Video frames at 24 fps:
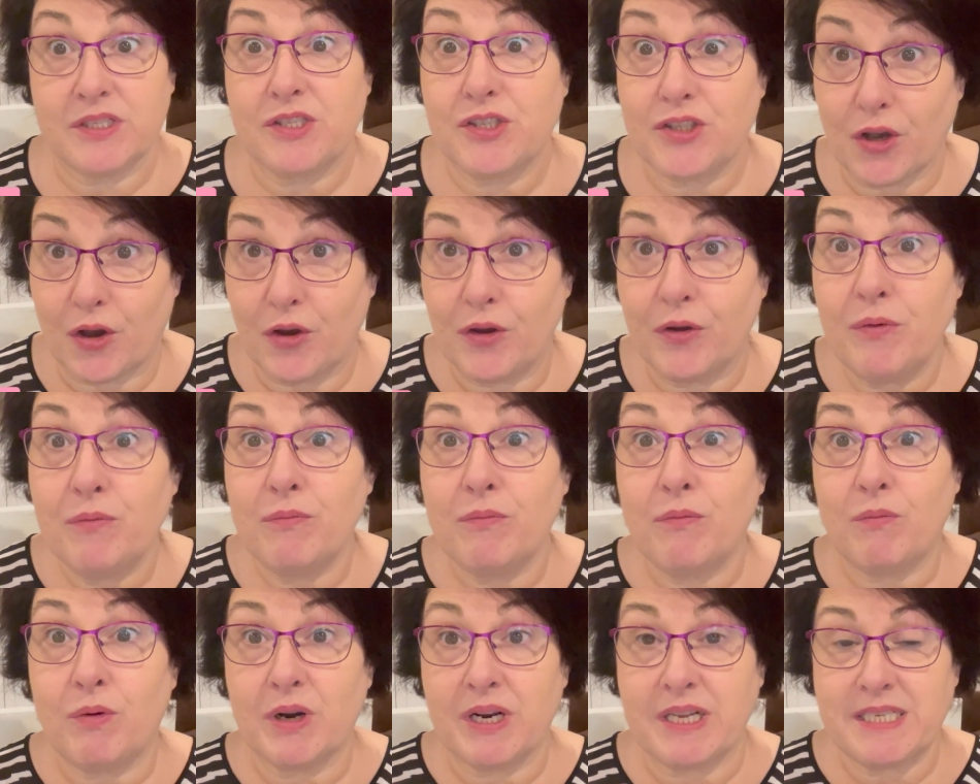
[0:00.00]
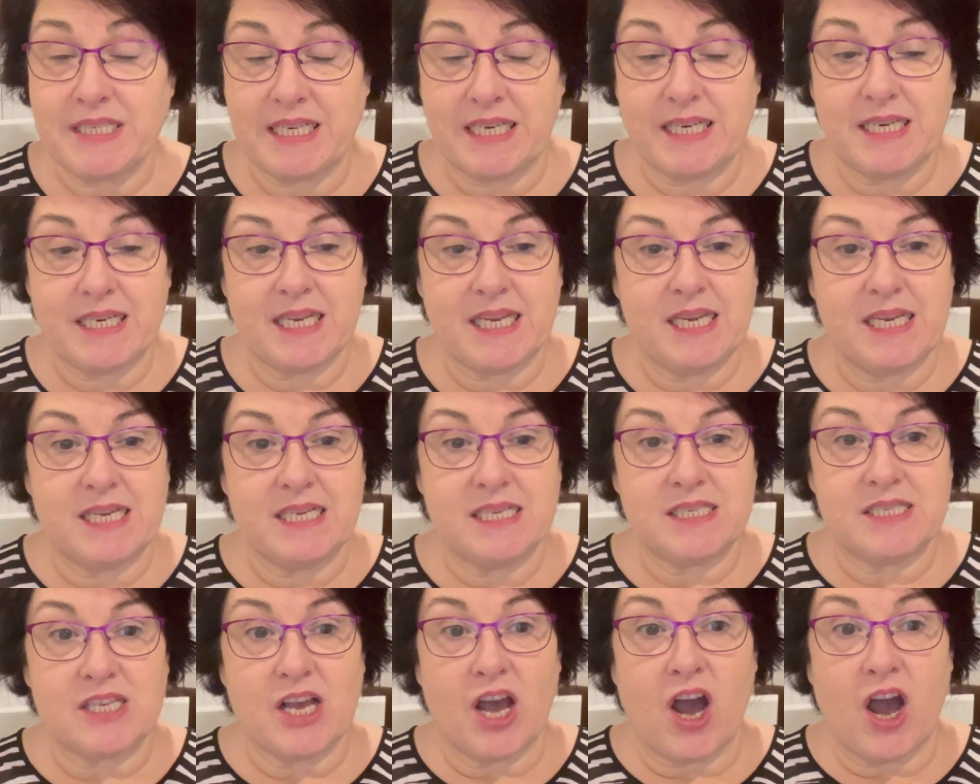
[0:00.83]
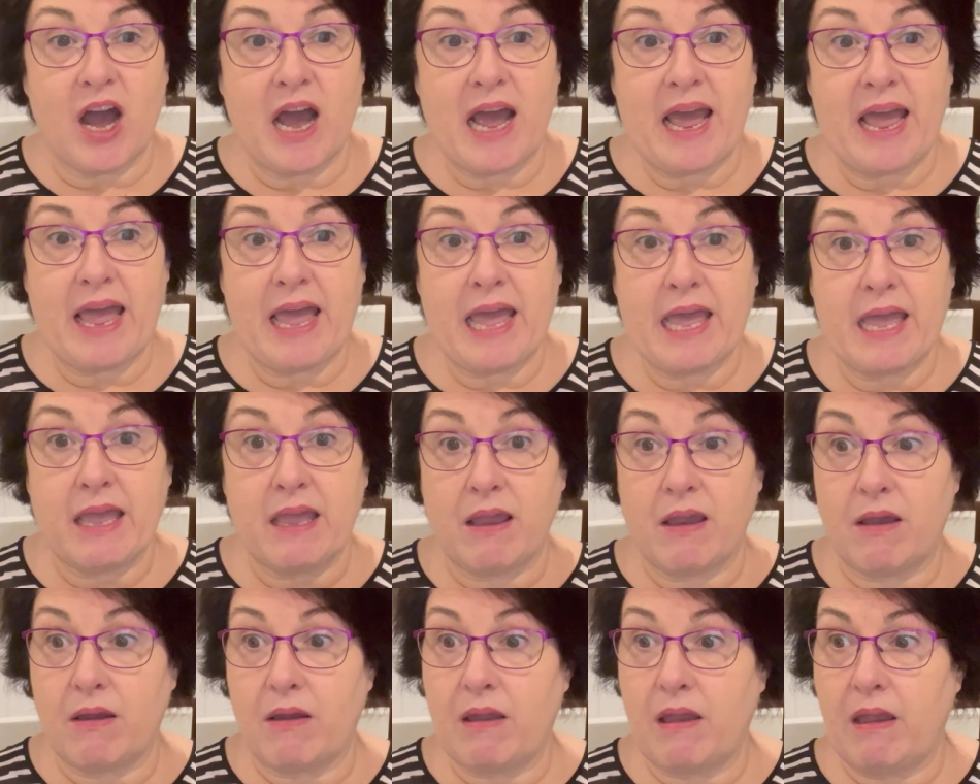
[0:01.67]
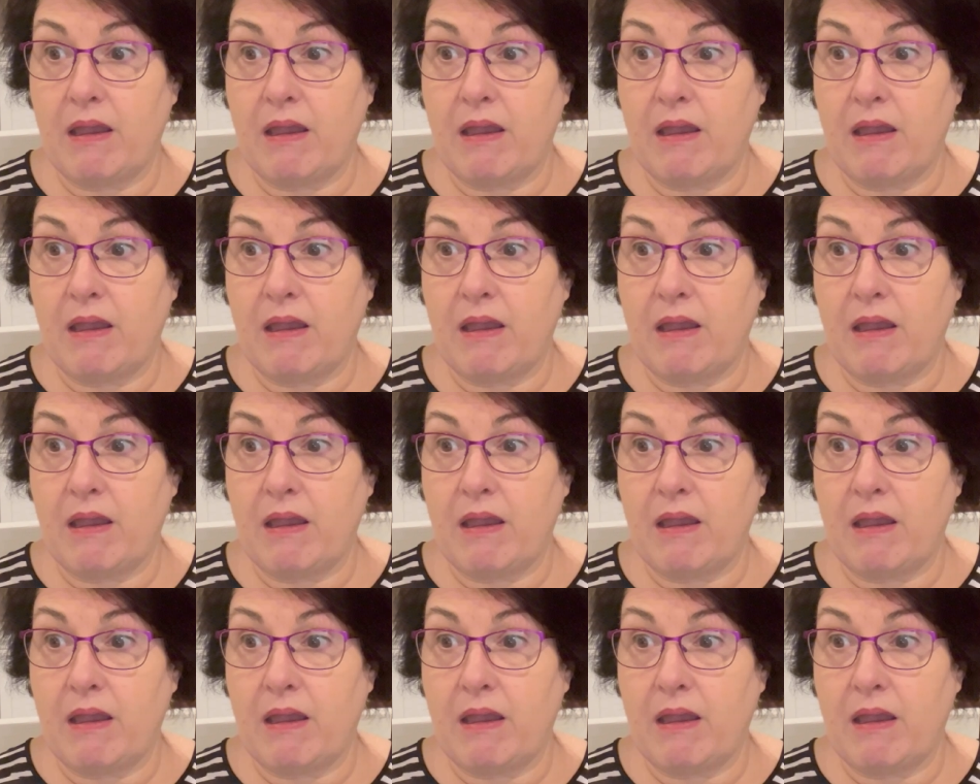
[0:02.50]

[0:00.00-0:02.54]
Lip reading: So what I did is I